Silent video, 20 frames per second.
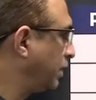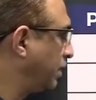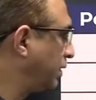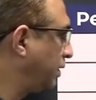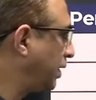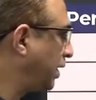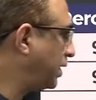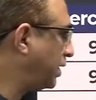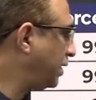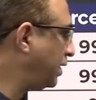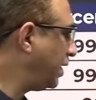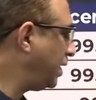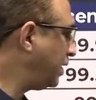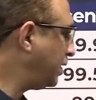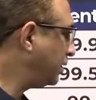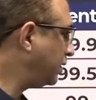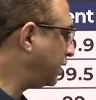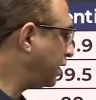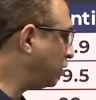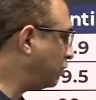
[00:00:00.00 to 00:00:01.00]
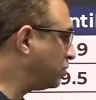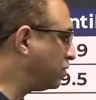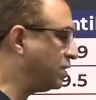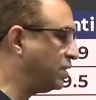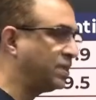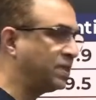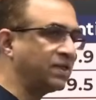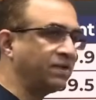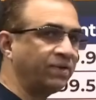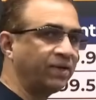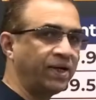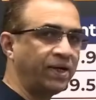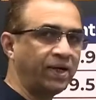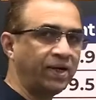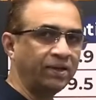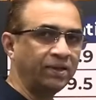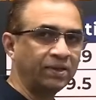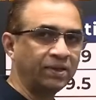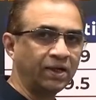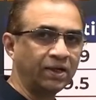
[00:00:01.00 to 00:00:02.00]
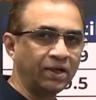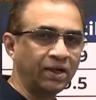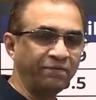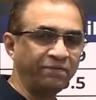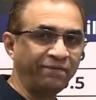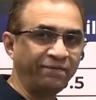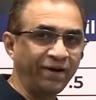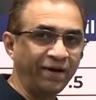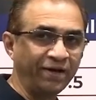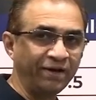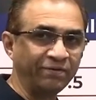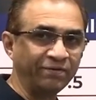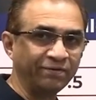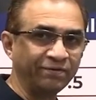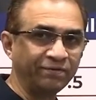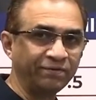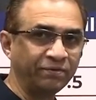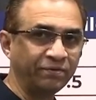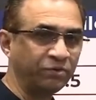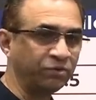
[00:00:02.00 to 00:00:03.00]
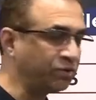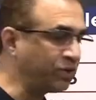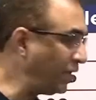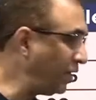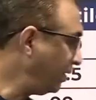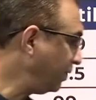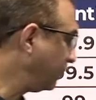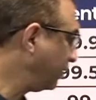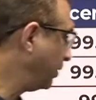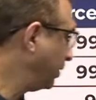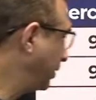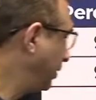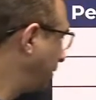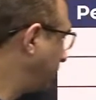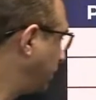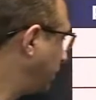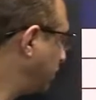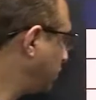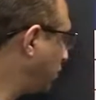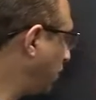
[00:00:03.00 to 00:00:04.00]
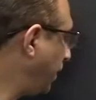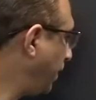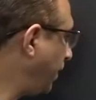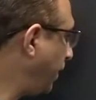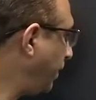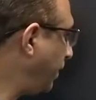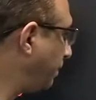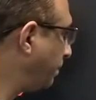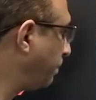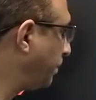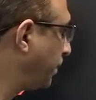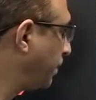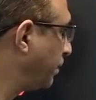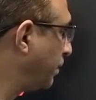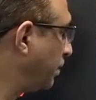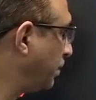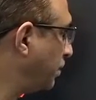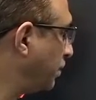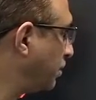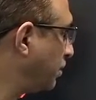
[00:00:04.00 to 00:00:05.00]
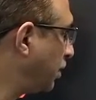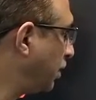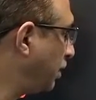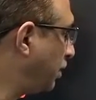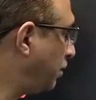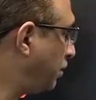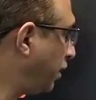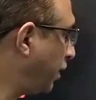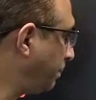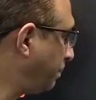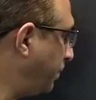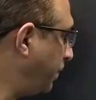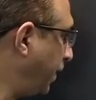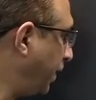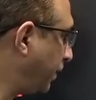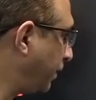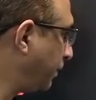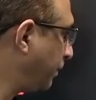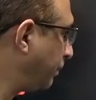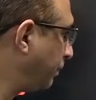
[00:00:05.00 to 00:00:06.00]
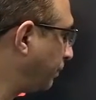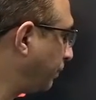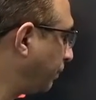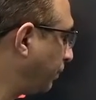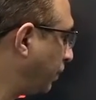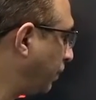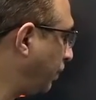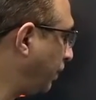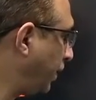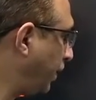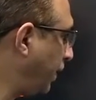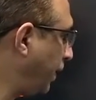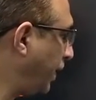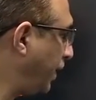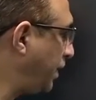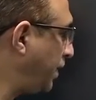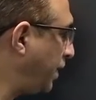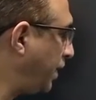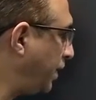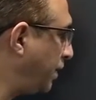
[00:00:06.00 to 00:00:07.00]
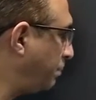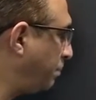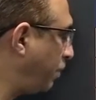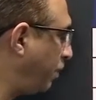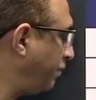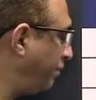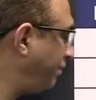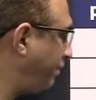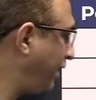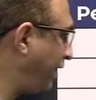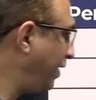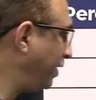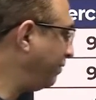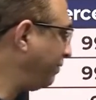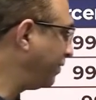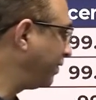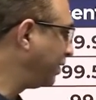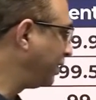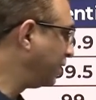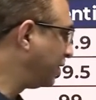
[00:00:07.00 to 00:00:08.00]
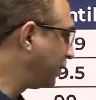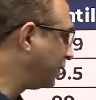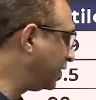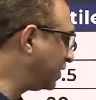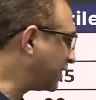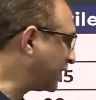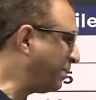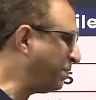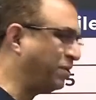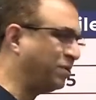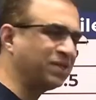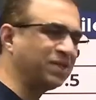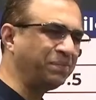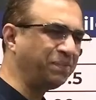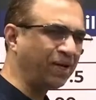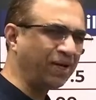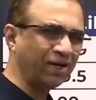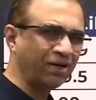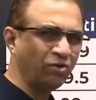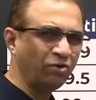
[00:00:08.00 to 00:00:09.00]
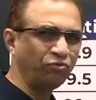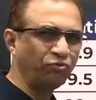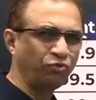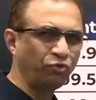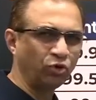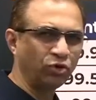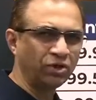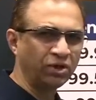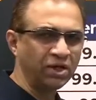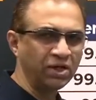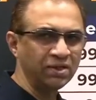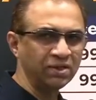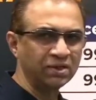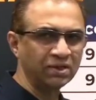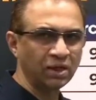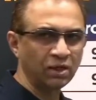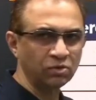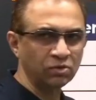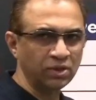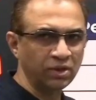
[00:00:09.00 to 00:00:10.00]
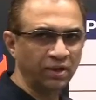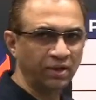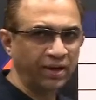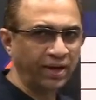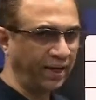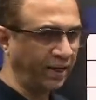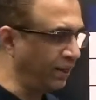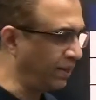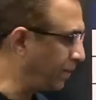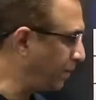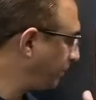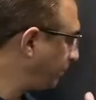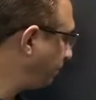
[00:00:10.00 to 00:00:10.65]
13,735. You see, there's already a drop there. All right, 98.5 is coming to something like around 14,000 rank.